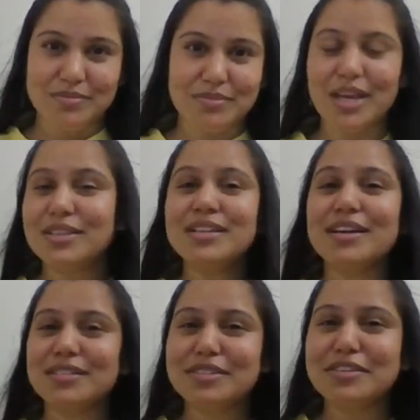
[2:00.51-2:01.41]
Nothing
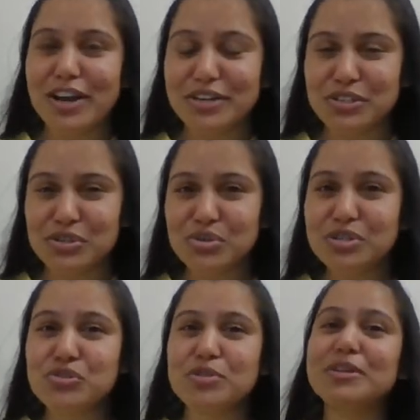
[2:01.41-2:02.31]
other than fact and issue,
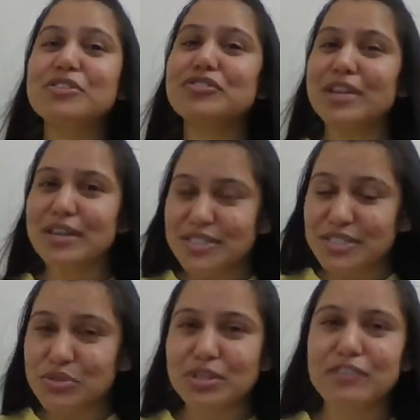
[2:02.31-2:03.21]
it should be related to the